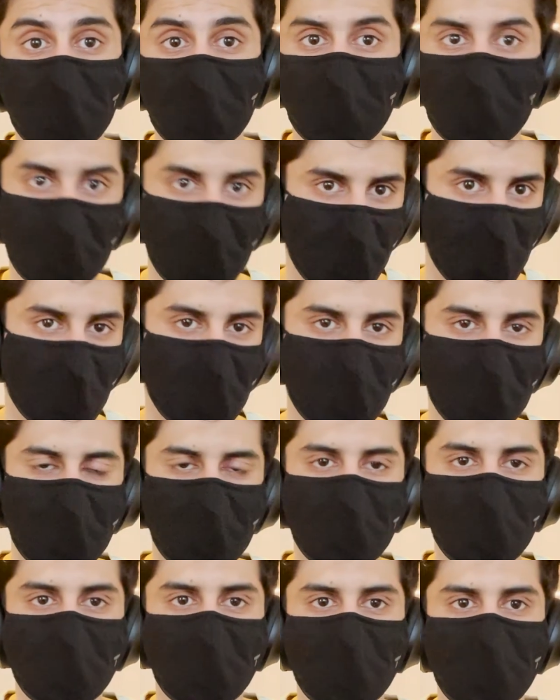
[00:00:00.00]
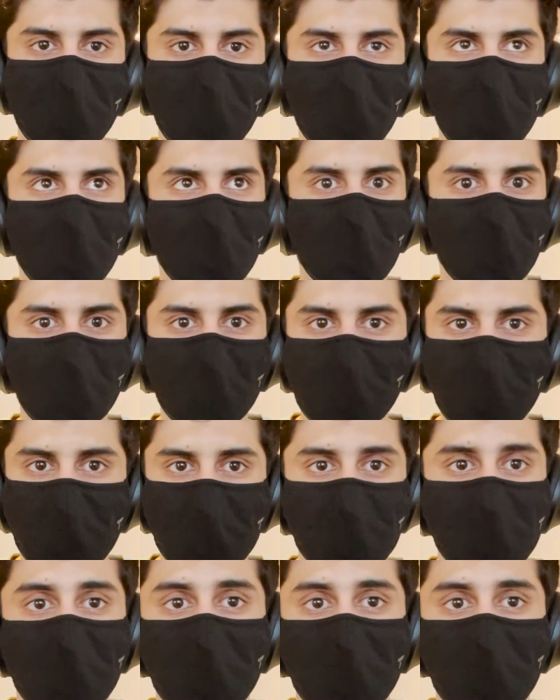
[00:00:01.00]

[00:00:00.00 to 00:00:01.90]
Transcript: just using the Tesla